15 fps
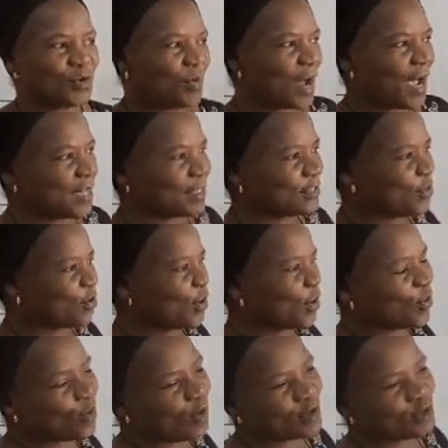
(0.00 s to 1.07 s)
to power
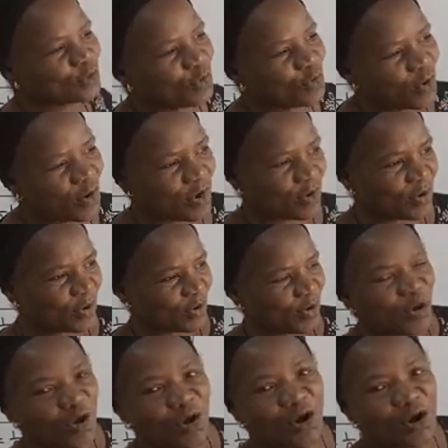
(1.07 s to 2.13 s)
0 equal to 1.
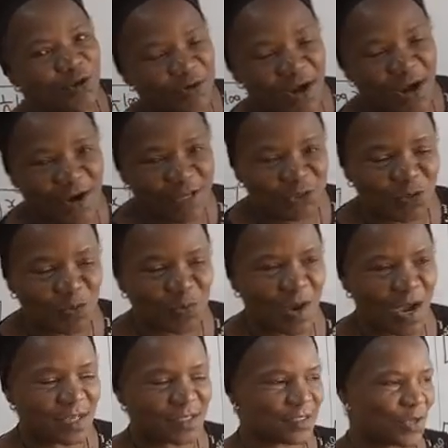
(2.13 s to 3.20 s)
100 raised to
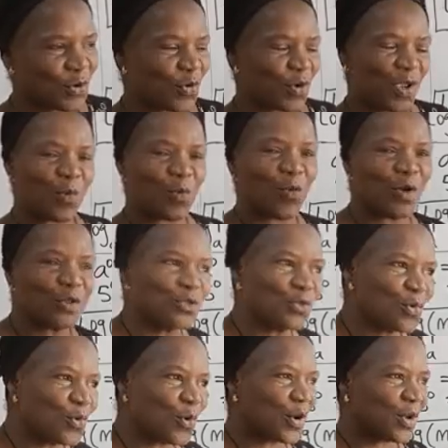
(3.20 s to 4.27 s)
power 0 equal
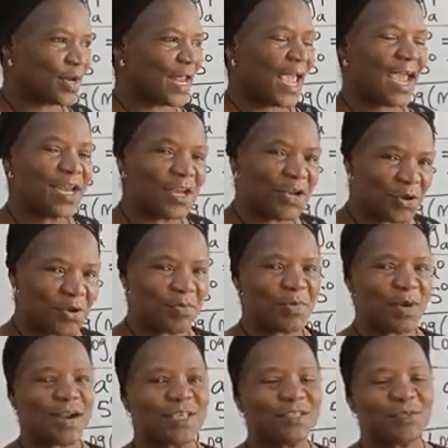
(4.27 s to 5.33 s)
to 1. Any
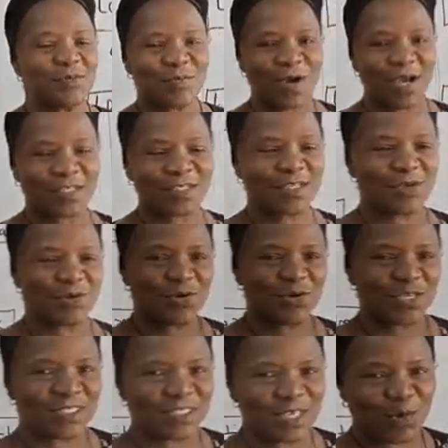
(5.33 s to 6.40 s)
number raised to power 0
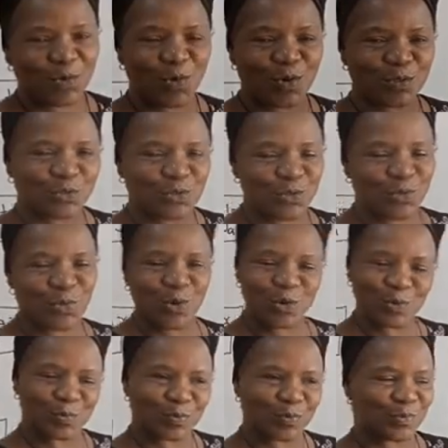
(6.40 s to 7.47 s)
is equal to 1.